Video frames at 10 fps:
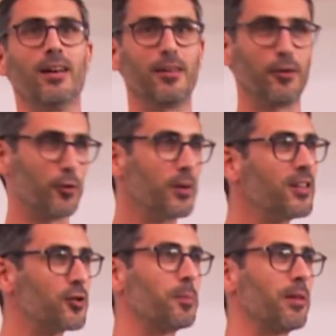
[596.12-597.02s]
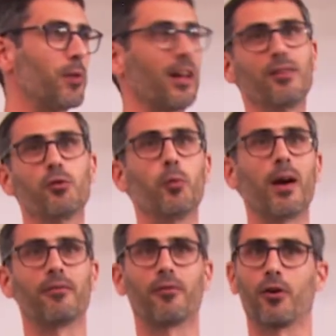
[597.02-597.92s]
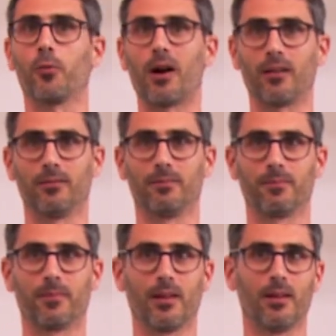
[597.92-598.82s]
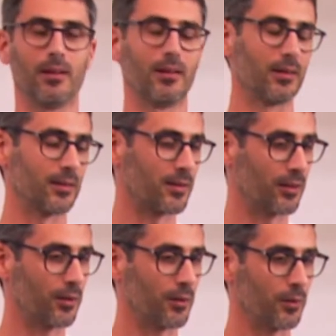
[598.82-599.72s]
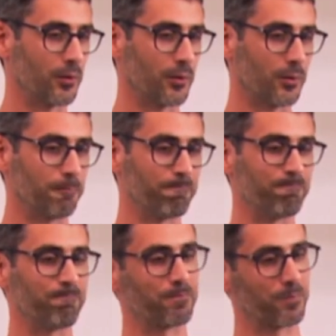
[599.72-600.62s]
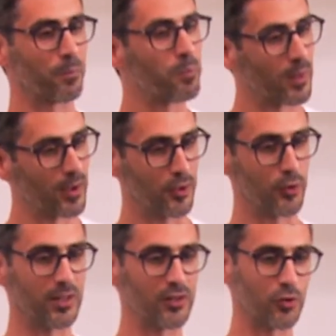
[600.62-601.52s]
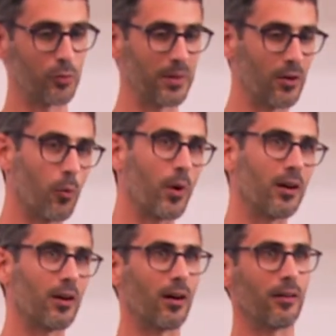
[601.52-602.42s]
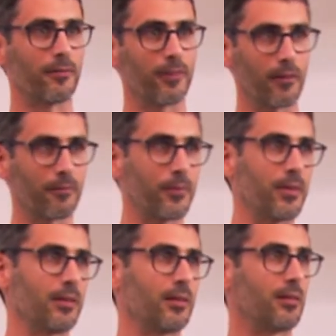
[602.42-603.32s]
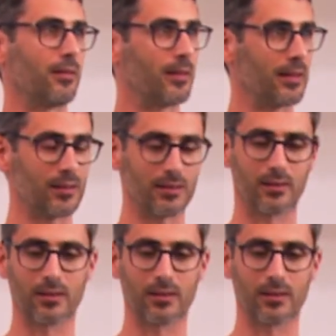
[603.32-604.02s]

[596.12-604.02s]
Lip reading: you need to be ready to wait for a while. So you need to be aware of these